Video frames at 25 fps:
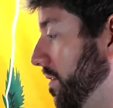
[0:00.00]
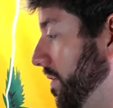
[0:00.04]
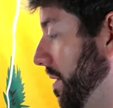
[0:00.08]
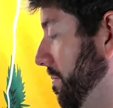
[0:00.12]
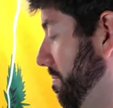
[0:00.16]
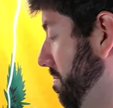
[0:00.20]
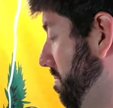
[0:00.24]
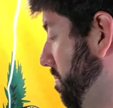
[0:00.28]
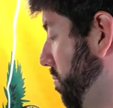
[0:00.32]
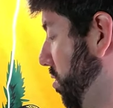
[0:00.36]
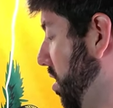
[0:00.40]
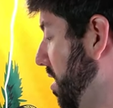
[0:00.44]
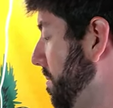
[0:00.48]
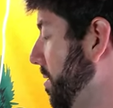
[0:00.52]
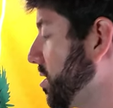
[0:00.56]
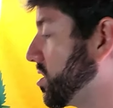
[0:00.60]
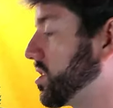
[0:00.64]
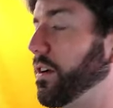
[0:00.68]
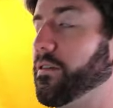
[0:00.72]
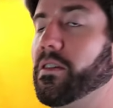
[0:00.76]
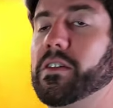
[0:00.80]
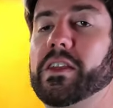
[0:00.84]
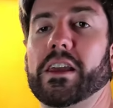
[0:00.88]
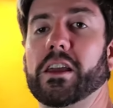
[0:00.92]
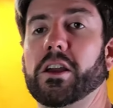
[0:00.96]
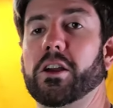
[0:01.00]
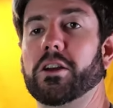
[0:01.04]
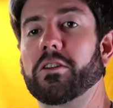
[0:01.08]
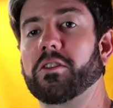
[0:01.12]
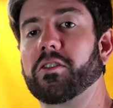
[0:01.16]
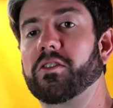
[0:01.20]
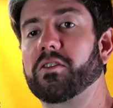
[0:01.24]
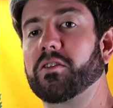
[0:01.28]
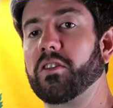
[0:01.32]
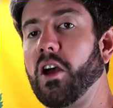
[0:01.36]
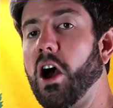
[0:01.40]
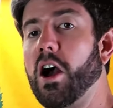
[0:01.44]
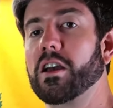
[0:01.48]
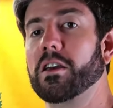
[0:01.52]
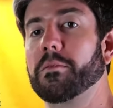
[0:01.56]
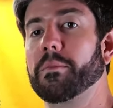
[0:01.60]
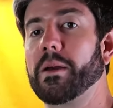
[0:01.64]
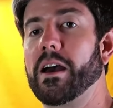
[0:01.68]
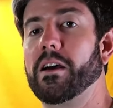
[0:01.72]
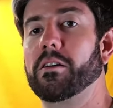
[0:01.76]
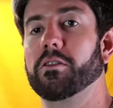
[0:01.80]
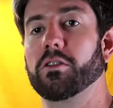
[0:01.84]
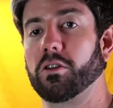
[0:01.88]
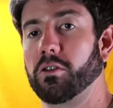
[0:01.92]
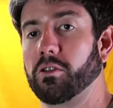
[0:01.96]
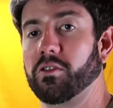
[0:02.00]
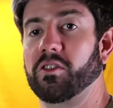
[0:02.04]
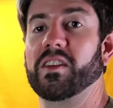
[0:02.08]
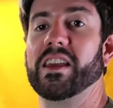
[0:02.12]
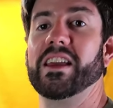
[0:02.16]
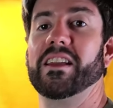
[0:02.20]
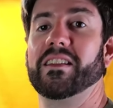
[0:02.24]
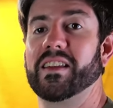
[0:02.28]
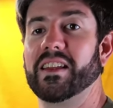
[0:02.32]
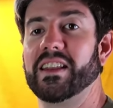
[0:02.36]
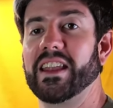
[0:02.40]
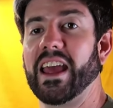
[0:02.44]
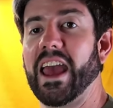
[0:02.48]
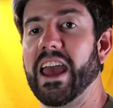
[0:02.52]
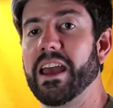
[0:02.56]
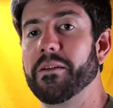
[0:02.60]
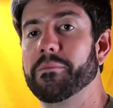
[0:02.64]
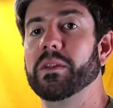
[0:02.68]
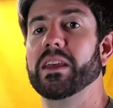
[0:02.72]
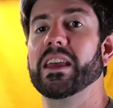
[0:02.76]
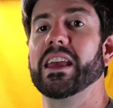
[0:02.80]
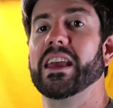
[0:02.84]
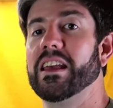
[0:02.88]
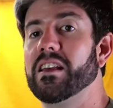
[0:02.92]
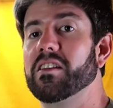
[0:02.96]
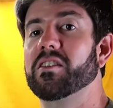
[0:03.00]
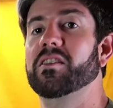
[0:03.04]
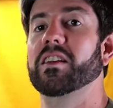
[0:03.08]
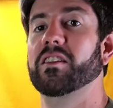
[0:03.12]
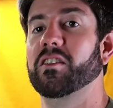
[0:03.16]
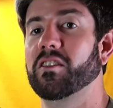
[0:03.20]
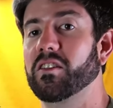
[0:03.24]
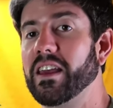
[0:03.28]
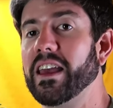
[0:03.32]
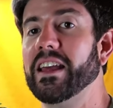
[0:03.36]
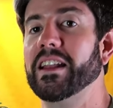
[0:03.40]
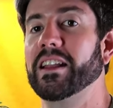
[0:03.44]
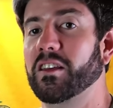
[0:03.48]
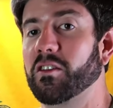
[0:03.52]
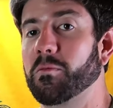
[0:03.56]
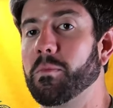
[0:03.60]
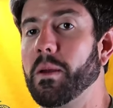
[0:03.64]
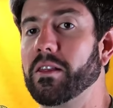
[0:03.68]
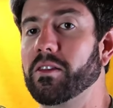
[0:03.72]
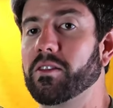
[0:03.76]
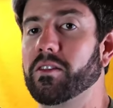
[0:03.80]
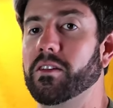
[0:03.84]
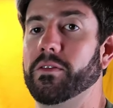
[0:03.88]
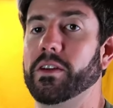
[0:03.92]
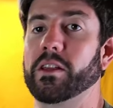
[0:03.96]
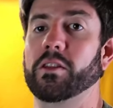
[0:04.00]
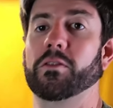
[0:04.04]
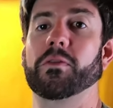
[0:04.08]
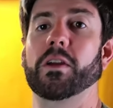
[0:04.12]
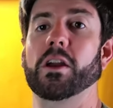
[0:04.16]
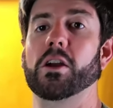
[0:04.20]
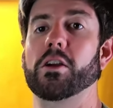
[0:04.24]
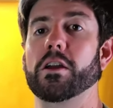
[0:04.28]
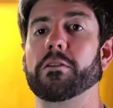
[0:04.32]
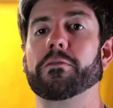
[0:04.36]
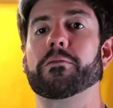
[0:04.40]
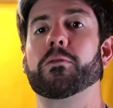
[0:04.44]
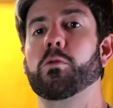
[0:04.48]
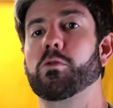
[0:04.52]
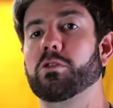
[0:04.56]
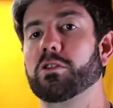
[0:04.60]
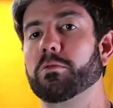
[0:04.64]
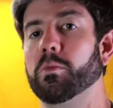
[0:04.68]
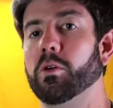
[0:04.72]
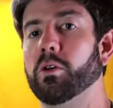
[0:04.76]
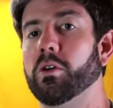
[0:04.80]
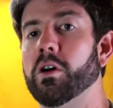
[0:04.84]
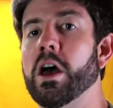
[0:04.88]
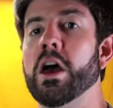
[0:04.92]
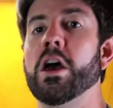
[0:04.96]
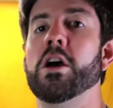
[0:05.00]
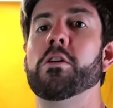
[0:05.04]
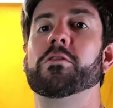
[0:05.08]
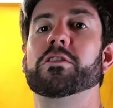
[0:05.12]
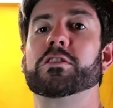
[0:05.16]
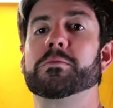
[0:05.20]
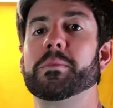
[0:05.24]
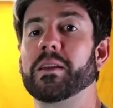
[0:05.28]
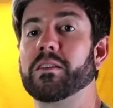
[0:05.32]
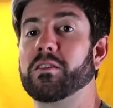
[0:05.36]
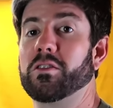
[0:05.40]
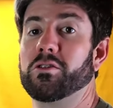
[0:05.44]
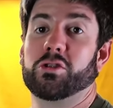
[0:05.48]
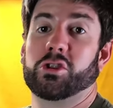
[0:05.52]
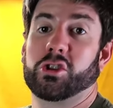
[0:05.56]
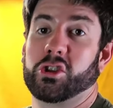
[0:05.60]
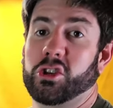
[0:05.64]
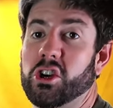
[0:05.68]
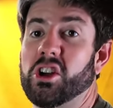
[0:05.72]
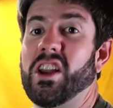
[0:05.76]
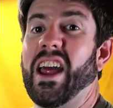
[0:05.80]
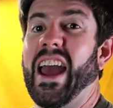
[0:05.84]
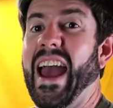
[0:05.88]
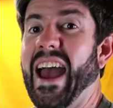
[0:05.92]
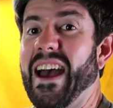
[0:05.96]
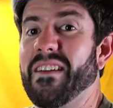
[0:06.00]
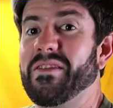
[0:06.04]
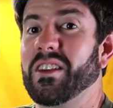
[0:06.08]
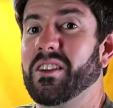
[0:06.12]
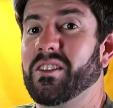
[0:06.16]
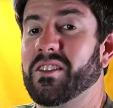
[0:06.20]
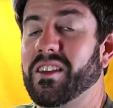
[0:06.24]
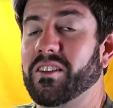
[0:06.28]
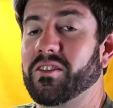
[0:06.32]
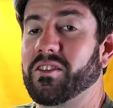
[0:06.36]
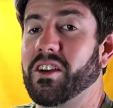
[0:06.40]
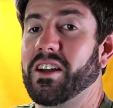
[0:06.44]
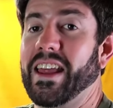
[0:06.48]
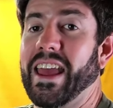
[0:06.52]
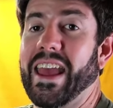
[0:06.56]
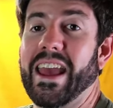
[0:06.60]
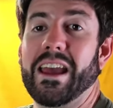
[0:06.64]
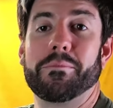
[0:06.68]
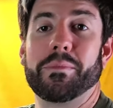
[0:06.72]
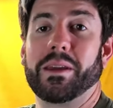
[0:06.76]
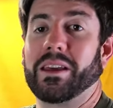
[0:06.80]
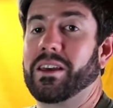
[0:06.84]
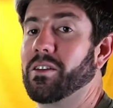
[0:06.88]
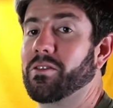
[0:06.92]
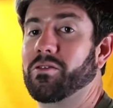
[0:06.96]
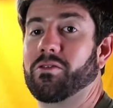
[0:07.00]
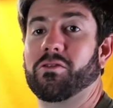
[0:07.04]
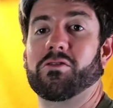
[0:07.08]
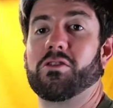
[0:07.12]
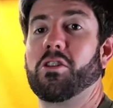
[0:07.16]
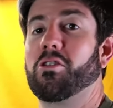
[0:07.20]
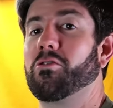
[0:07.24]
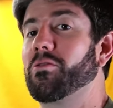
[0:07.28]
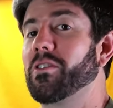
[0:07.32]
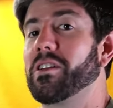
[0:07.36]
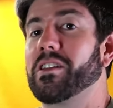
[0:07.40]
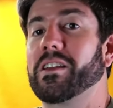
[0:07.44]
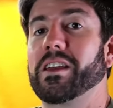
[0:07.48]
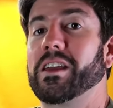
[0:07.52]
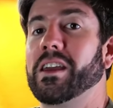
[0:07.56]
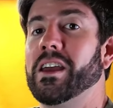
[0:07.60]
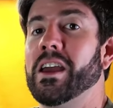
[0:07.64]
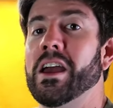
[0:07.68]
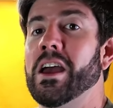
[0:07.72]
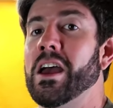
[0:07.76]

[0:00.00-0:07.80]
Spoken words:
And pretty much everything you're gonna talk about or see today is inexpensive. It's very affordable, which means you should have these things on hand because there's no really